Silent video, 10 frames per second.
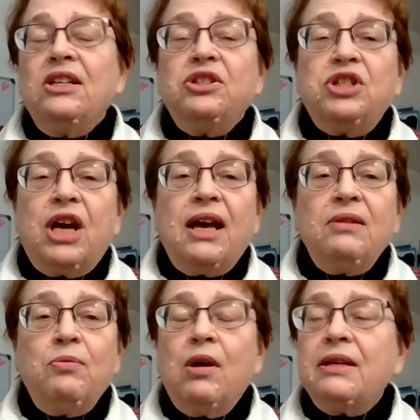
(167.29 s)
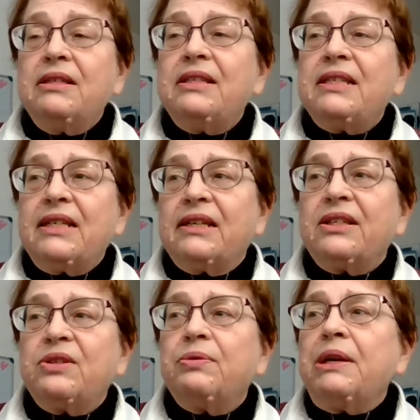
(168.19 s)
John 1
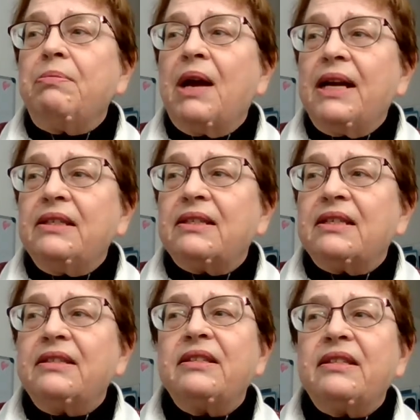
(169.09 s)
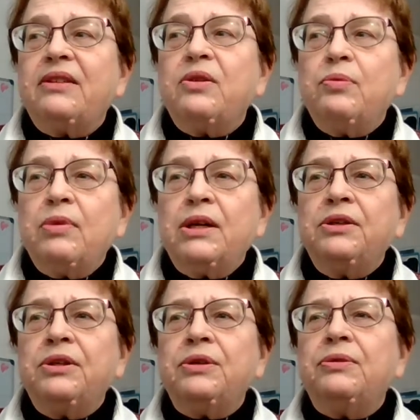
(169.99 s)
6 reminds us that the
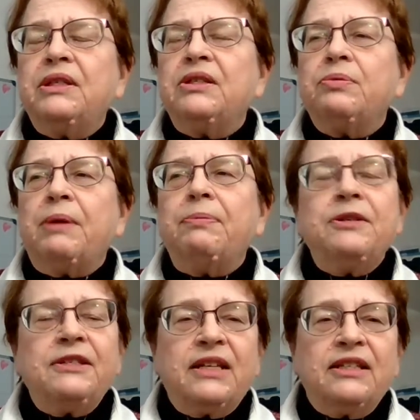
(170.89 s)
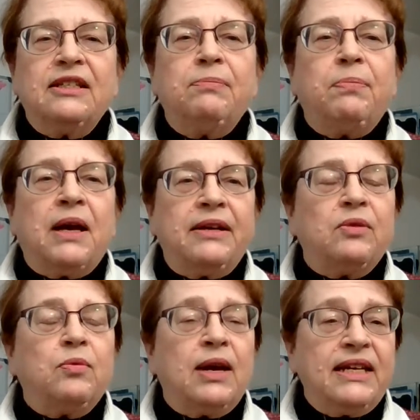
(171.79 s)
one who is represented by the
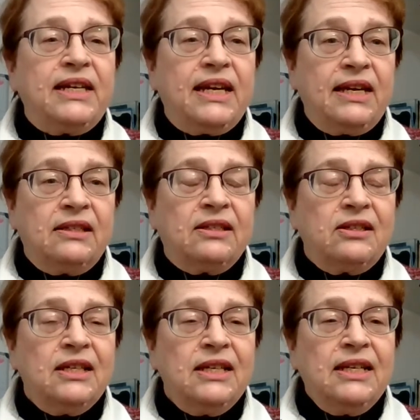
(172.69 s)
white candle